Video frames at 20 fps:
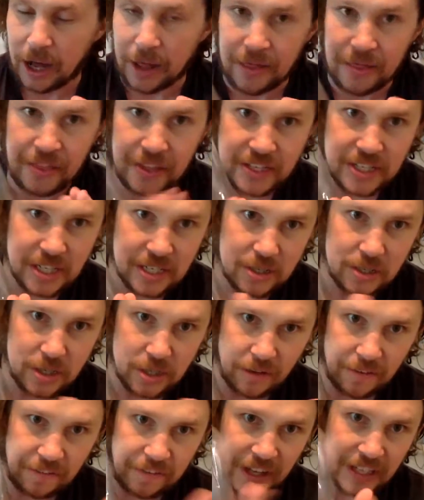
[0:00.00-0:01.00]
this is
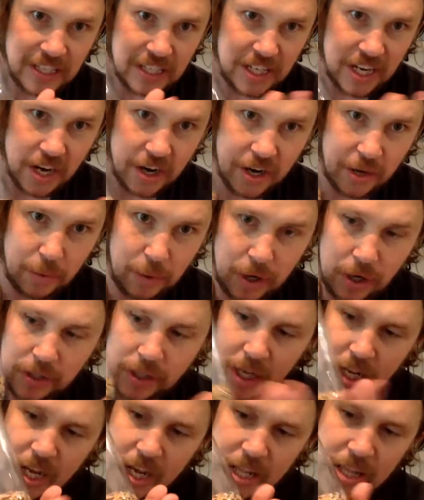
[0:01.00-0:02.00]
the Flexitarian world.
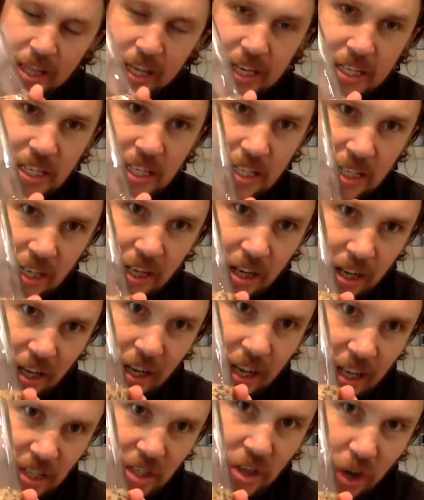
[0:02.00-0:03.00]
This
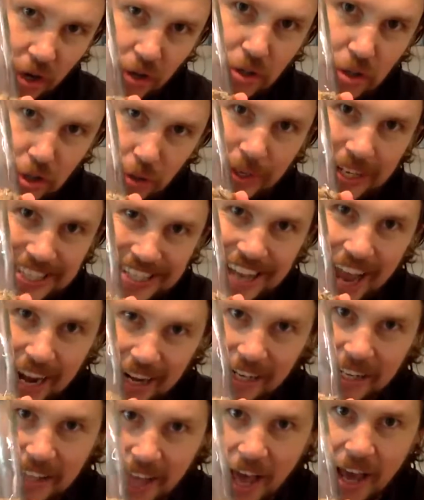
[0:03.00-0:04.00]
is going to do
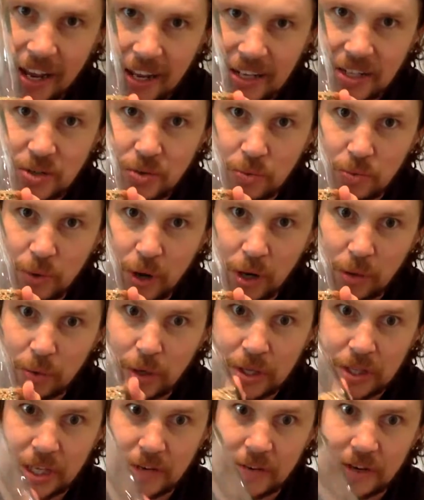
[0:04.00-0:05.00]
exactly that. It is well
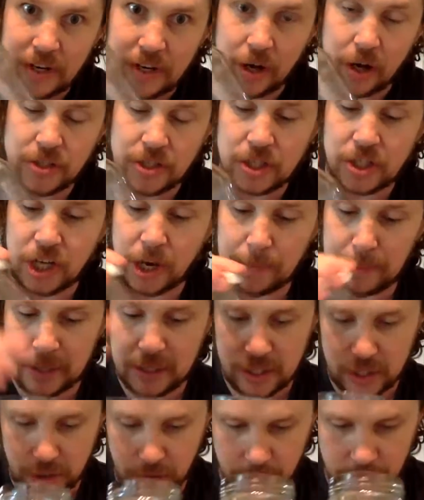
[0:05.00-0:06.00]
worth giving it a go. So jump
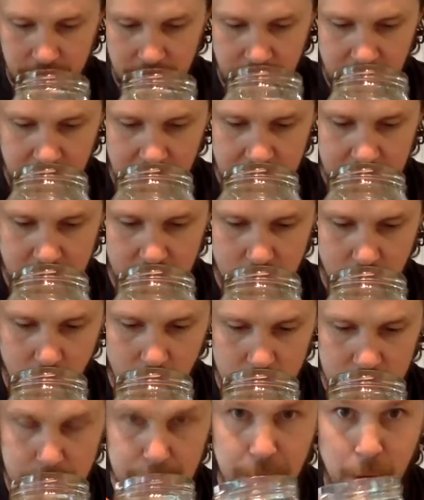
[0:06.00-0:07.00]
into your
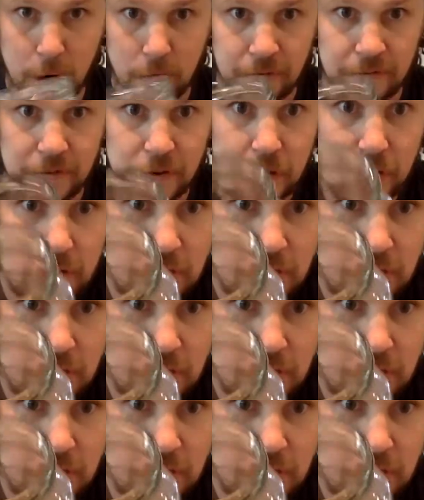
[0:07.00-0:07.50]
source bulk food